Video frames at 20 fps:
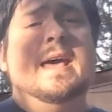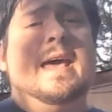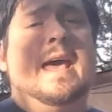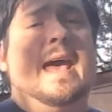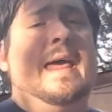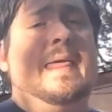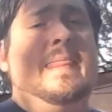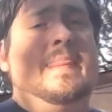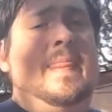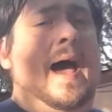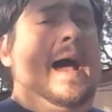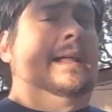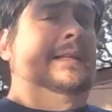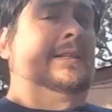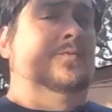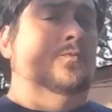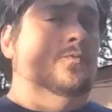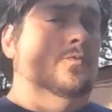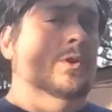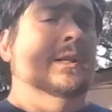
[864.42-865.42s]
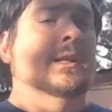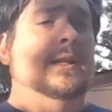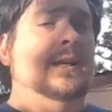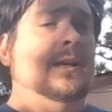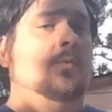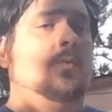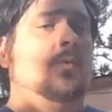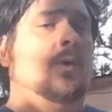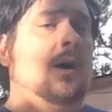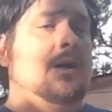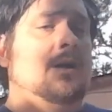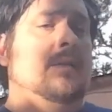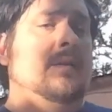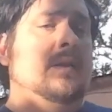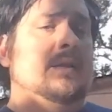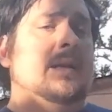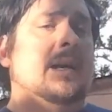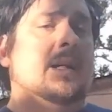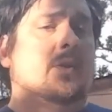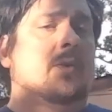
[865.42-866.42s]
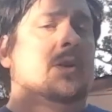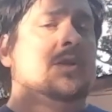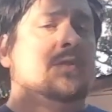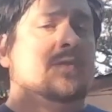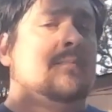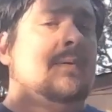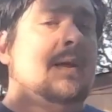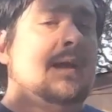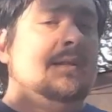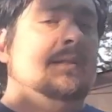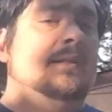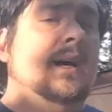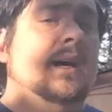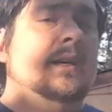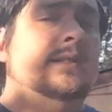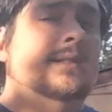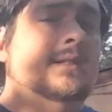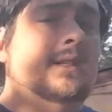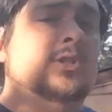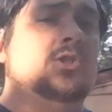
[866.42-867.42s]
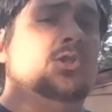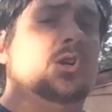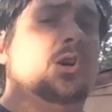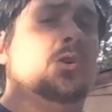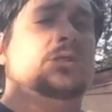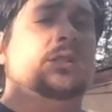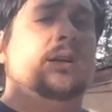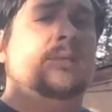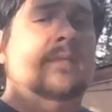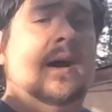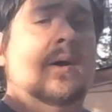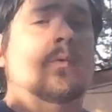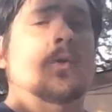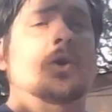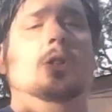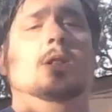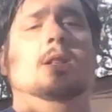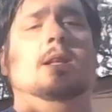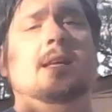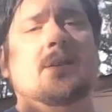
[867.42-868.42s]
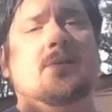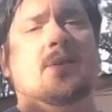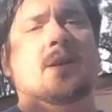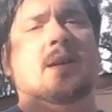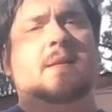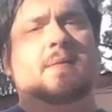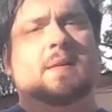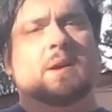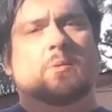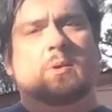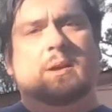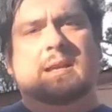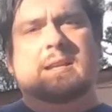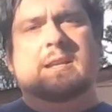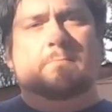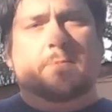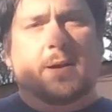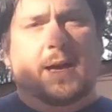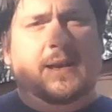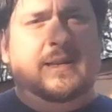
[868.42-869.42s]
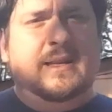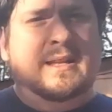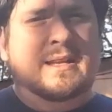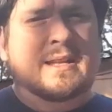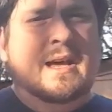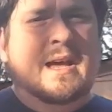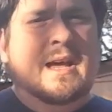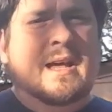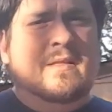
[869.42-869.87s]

And that's really what the Declaration of Independence does, is it shows them that we're leaving and that we're independent.